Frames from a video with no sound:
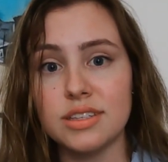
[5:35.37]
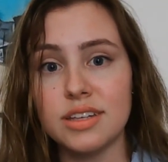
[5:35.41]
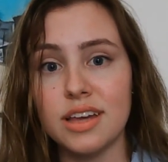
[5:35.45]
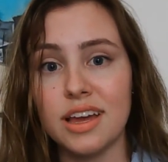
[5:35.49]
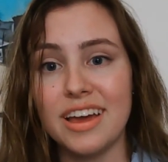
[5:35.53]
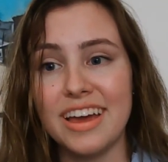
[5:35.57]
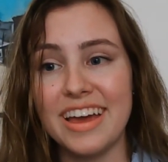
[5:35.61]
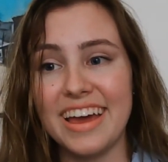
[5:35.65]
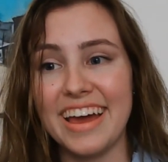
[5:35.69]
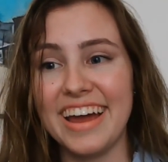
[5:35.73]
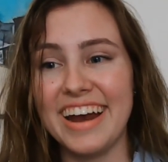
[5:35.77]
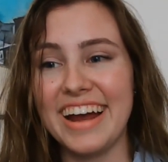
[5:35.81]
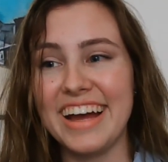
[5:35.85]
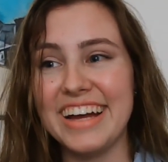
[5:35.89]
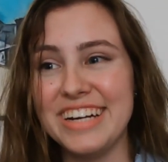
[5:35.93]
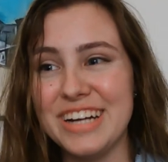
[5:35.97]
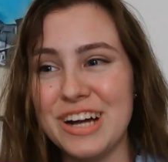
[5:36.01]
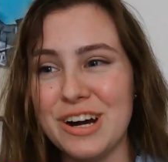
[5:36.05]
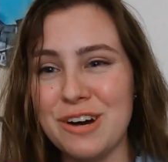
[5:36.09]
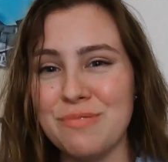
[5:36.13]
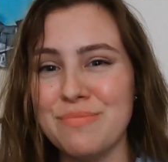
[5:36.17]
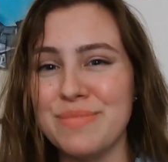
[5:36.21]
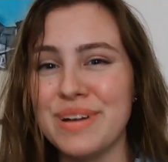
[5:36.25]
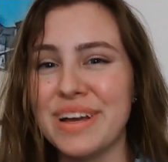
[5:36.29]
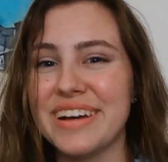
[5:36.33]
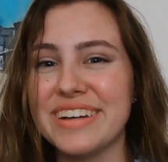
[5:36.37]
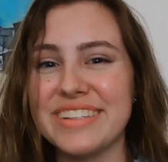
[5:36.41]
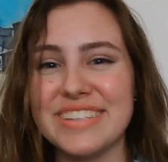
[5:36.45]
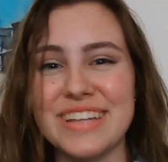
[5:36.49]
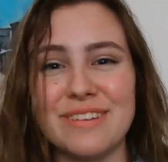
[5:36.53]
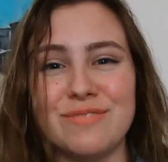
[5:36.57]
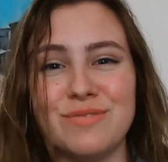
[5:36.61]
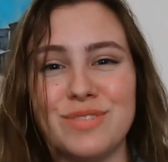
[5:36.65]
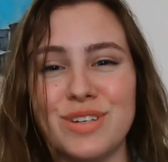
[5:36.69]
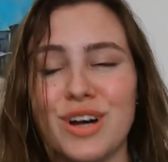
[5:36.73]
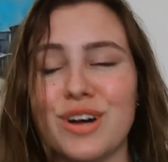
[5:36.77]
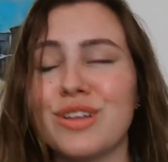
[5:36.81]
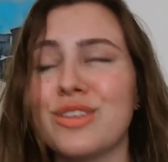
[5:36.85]
And I know because
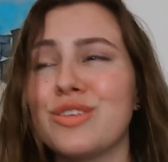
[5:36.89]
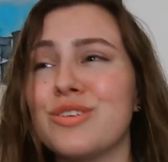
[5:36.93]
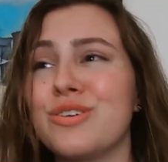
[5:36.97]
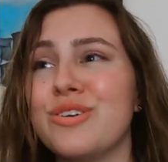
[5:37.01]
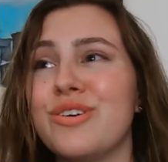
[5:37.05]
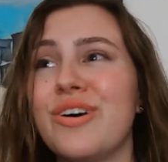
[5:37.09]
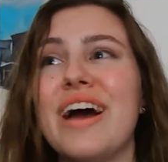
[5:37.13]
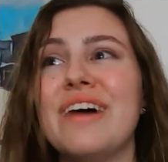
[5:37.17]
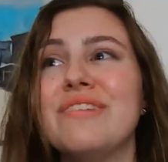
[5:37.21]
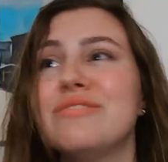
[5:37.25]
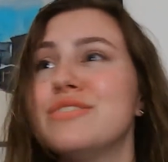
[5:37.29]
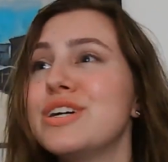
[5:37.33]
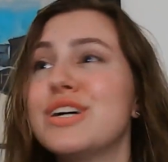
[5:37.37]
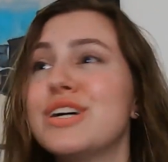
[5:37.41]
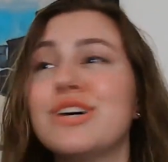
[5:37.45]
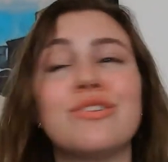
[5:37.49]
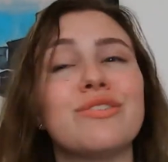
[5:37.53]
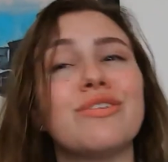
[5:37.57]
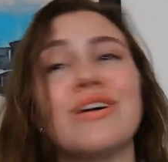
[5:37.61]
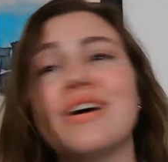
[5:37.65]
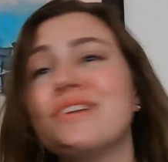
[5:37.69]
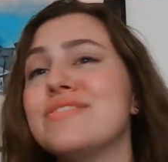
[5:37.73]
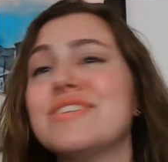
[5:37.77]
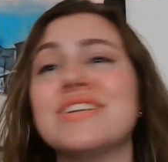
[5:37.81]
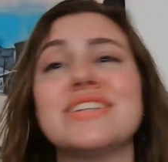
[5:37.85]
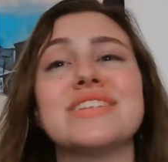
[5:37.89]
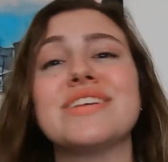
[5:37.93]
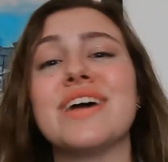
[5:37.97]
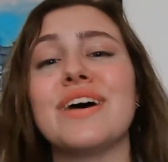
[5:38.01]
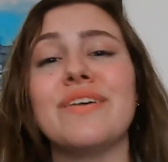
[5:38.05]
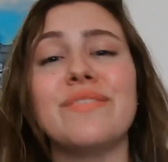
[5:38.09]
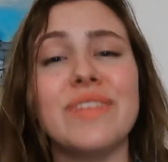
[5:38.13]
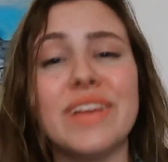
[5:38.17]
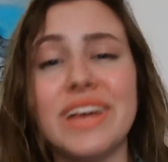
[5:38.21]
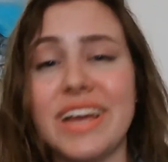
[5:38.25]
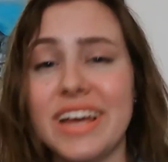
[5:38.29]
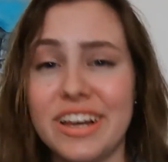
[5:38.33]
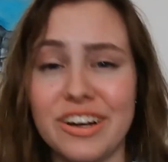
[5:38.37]
I've dug through every crevice
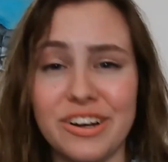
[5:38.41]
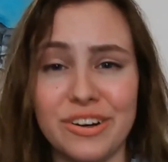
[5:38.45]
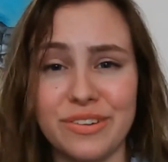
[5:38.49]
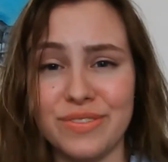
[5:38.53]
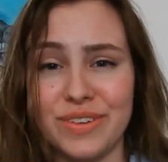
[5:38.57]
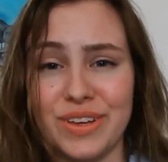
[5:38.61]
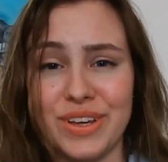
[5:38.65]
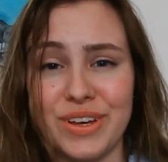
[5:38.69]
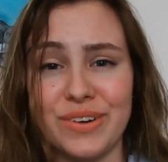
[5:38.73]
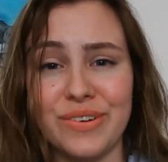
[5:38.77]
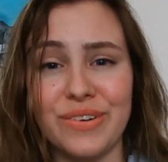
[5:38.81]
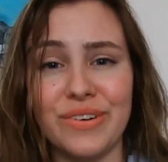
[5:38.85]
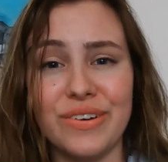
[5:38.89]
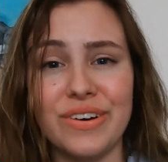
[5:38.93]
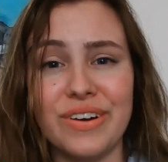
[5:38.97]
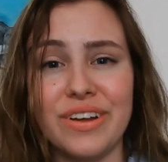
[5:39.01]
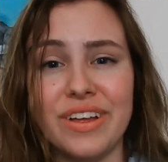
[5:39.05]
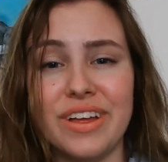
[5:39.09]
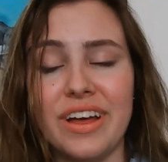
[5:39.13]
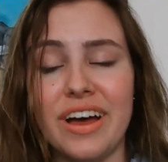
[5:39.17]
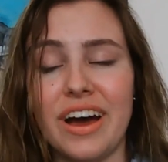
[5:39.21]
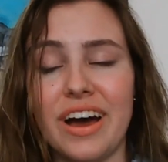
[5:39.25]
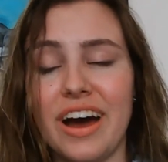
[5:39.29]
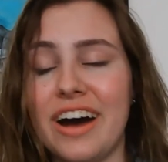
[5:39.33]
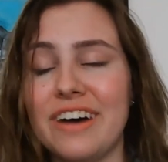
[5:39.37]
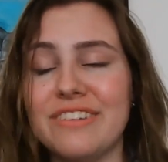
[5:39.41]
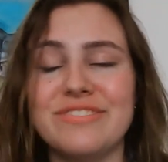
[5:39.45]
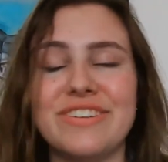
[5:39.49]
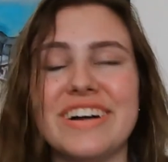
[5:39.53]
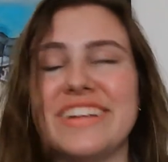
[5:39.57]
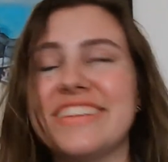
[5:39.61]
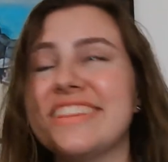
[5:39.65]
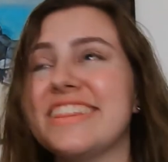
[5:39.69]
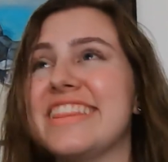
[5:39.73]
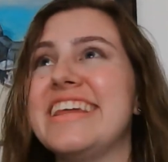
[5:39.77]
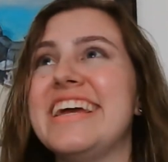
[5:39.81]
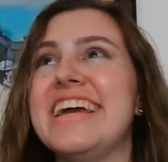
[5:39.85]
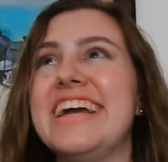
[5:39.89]
of the interview
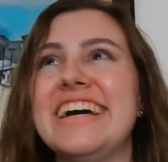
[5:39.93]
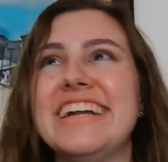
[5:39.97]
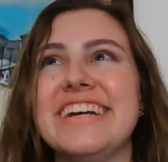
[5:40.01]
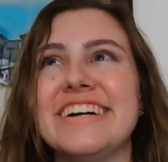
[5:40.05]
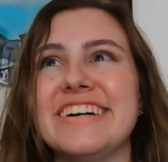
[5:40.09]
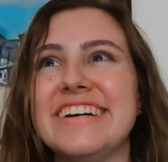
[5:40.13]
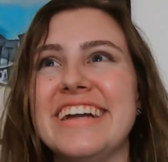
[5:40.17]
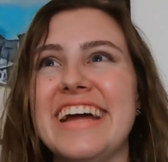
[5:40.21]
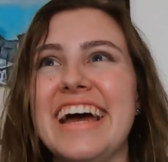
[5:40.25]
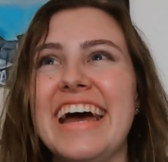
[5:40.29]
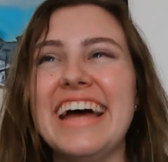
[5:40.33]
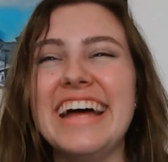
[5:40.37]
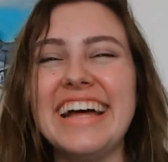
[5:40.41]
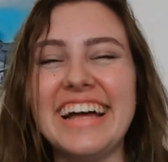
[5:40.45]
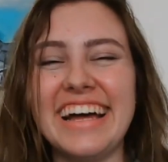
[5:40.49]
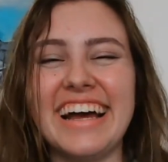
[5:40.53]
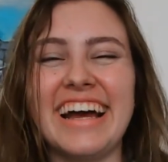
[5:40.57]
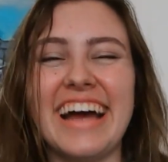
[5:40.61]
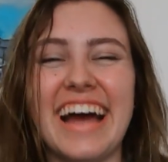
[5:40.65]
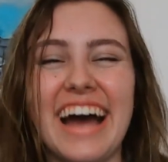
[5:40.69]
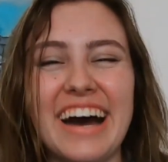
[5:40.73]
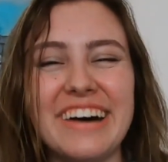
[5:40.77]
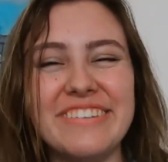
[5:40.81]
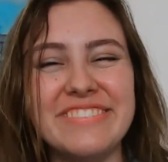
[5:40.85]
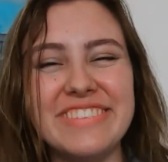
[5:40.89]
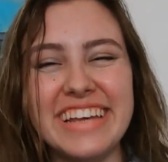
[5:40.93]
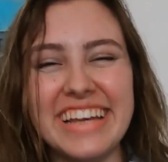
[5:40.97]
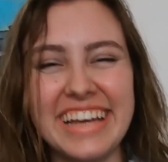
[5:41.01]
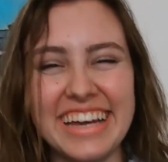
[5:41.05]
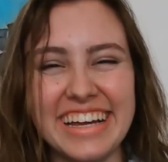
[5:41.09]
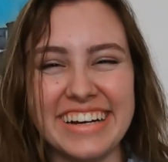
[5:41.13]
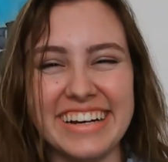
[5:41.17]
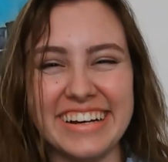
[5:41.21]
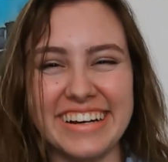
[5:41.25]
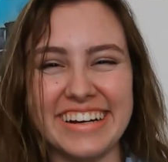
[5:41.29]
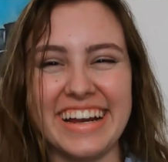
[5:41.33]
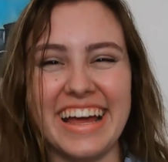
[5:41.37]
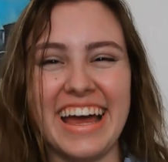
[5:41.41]
of the
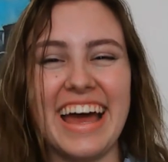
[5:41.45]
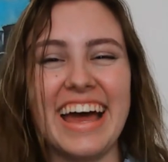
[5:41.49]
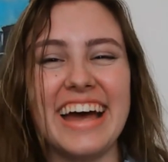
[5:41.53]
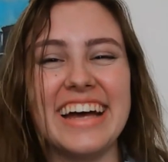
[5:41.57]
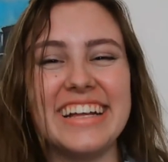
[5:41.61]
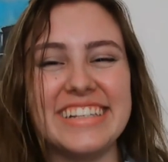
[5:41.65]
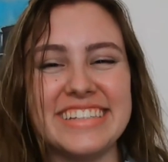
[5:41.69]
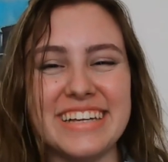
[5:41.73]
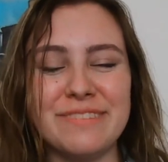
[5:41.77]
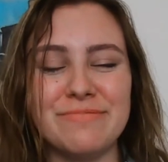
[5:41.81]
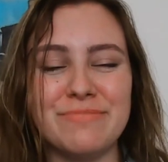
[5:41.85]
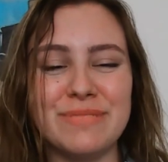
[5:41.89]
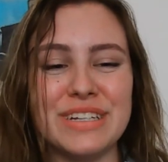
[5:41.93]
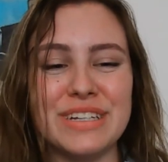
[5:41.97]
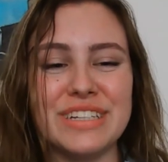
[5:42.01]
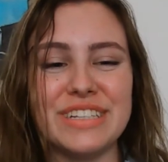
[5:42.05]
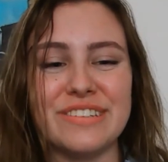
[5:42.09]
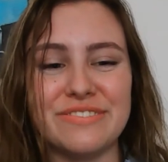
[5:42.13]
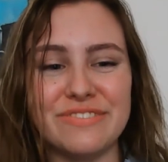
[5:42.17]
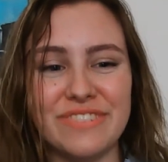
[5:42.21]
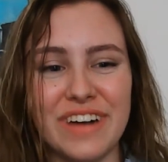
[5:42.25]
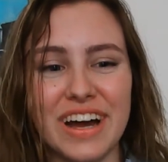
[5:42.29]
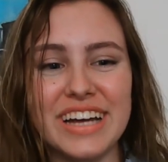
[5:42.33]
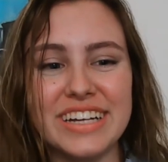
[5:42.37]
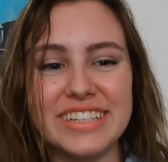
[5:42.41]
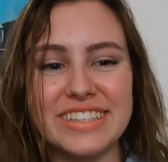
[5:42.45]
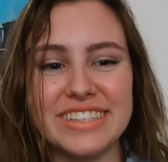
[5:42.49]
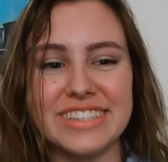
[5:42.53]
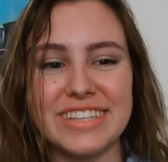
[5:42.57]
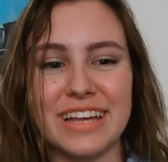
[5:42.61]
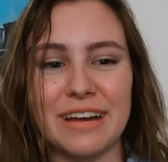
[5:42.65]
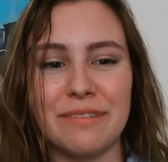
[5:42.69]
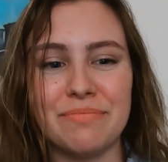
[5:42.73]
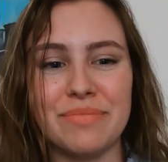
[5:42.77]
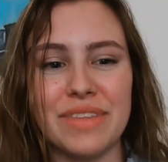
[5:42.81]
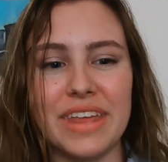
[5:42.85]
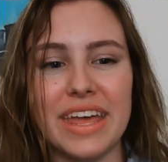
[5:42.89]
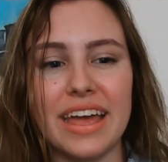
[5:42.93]
internet attempting to find
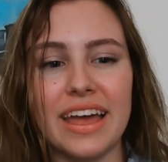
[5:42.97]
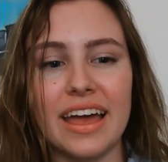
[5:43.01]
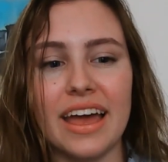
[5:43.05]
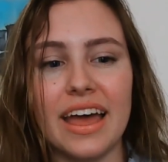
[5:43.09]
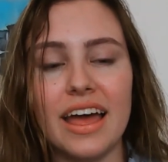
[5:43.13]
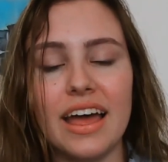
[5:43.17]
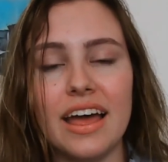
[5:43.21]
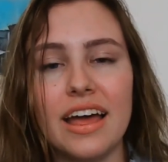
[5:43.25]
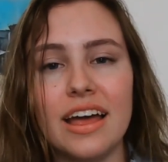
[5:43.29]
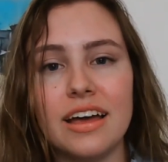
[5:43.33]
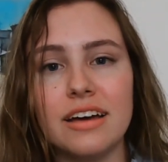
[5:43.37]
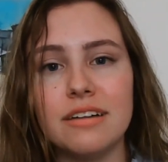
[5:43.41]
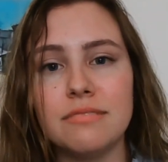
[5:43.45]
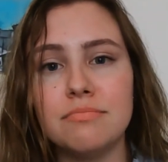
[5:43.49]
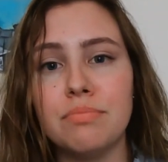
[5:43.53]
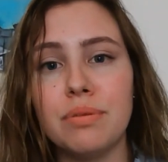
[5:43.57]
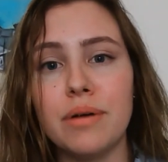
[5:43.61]
something.